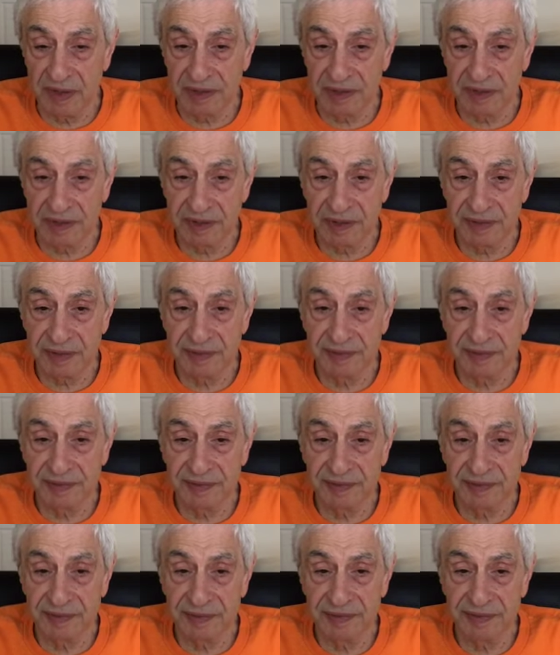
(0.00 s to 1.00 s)

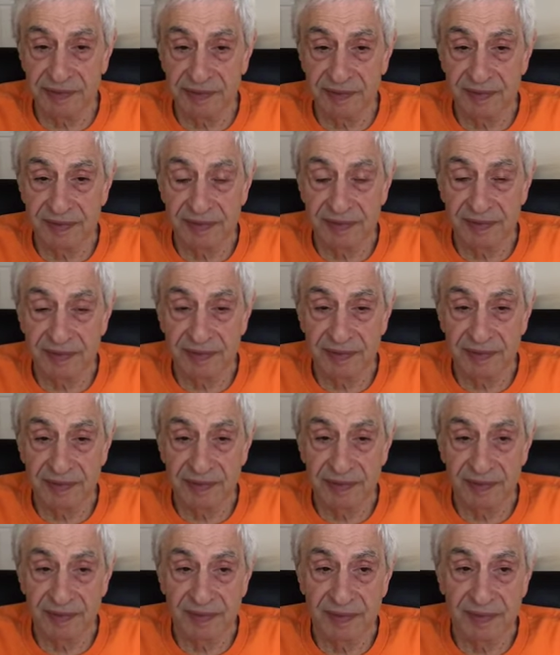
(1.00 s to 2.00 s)

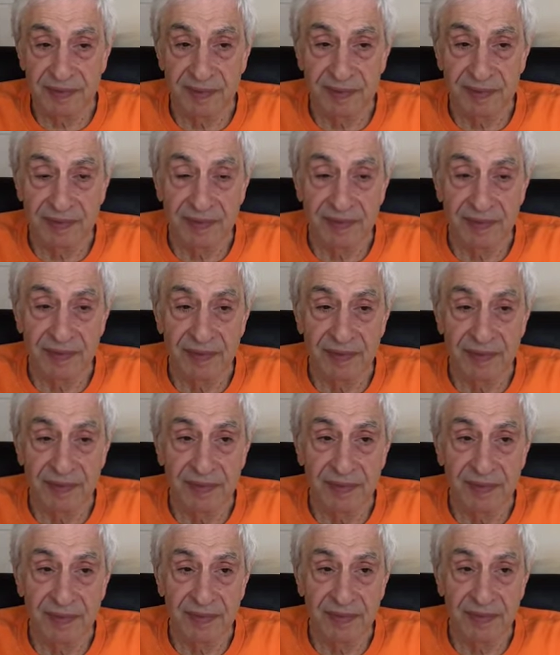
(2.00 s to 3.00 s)

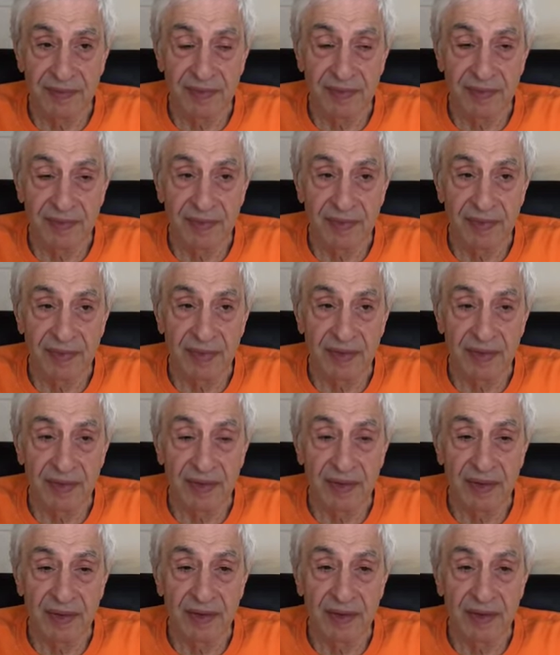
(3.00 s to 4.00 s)

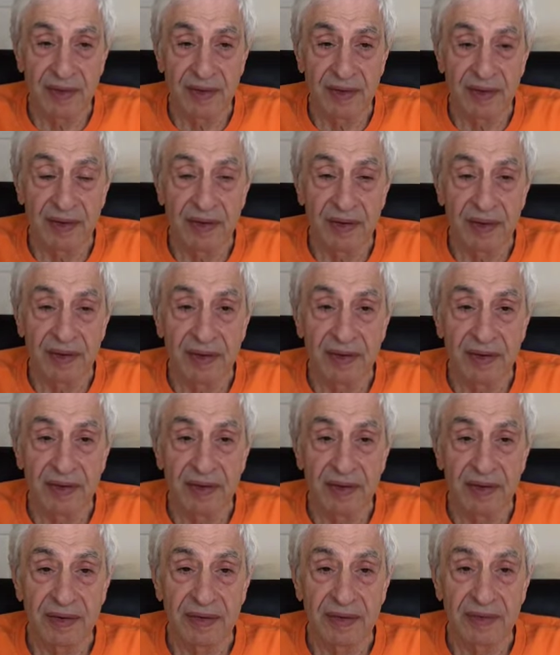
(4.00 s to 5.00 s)

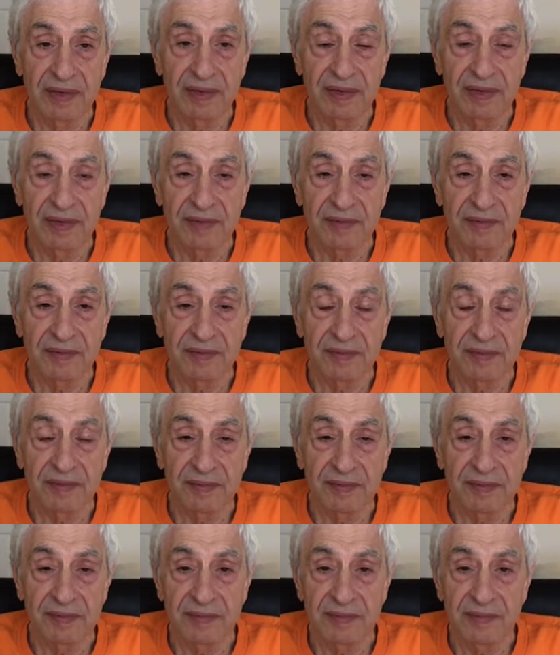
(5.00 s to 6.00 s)

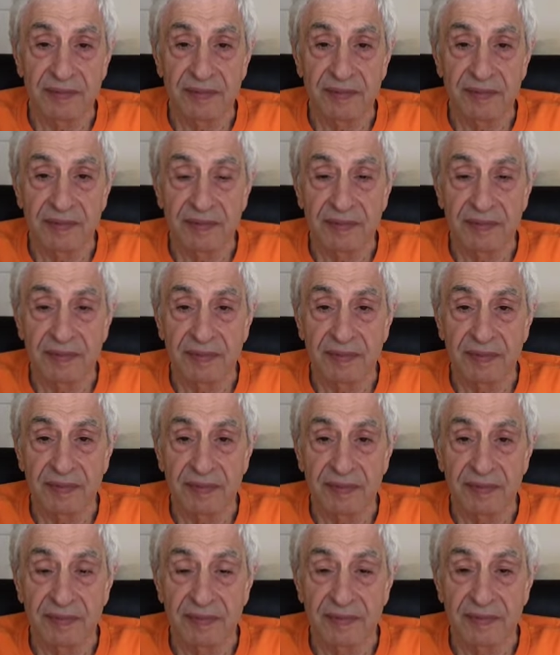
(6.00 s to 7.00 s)

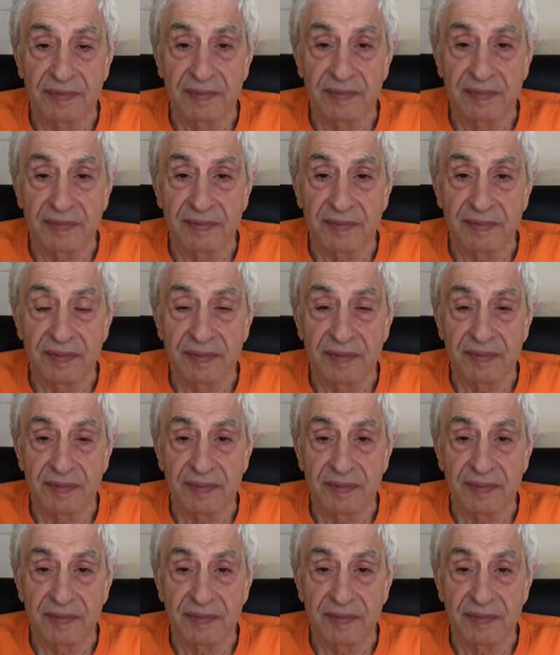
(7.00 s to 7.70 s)
[no speech]